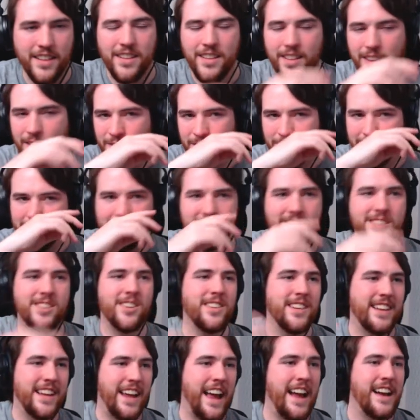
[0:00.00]
If this is
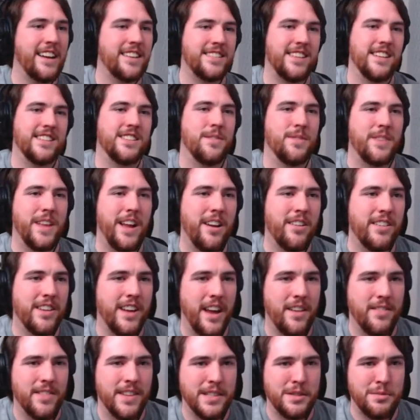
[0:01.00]
early access, if they already
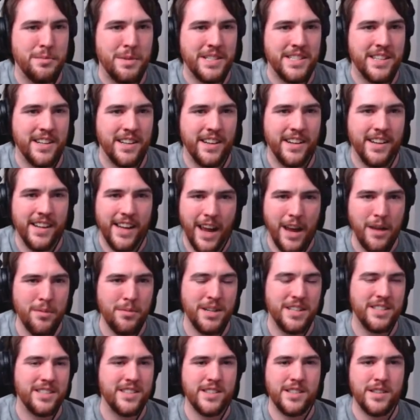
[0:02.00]
have this much in the game
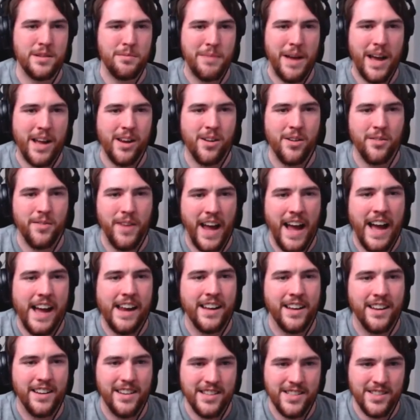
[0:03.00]
and it's just a matter of
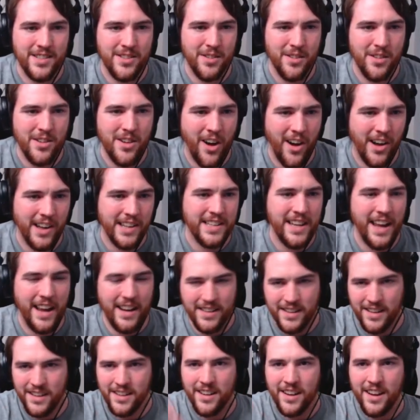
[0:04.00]
adding additional
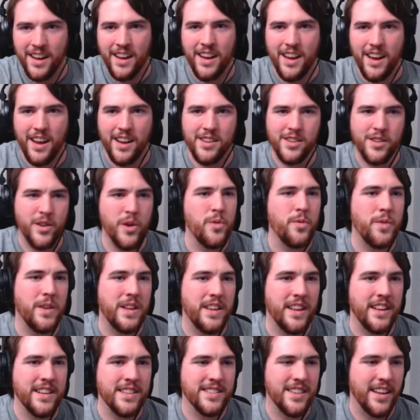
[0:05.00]
content and goofy
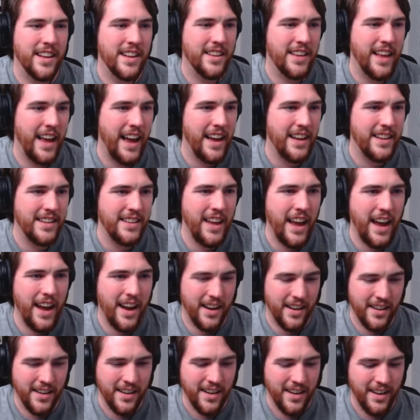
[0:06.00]
things like that,
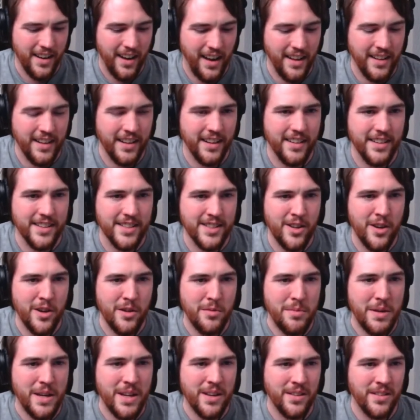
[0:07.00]
yeah. I think this
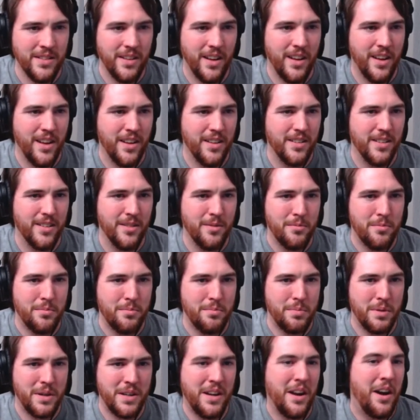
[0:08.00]
could be
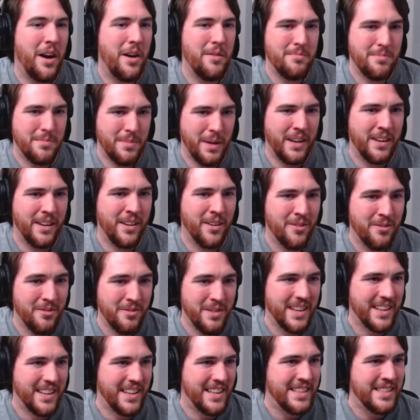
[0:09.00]
become like a
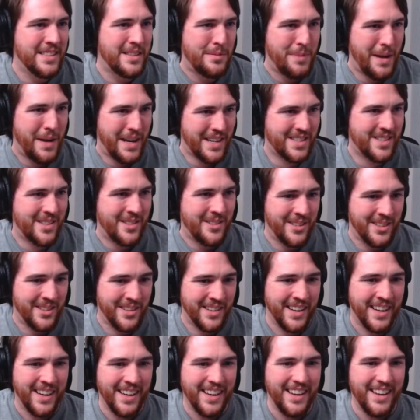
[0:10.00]
really
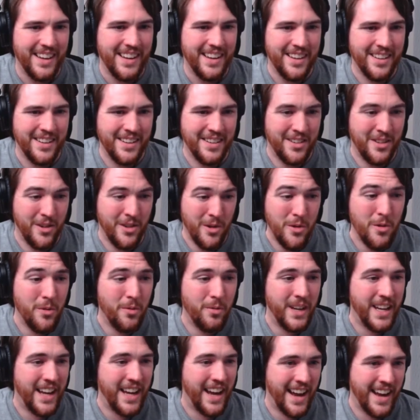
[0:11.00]
special,
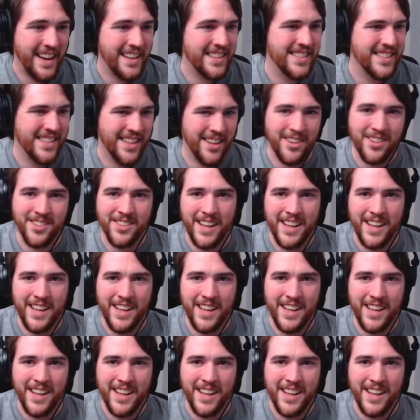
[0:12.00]
goofy-ass little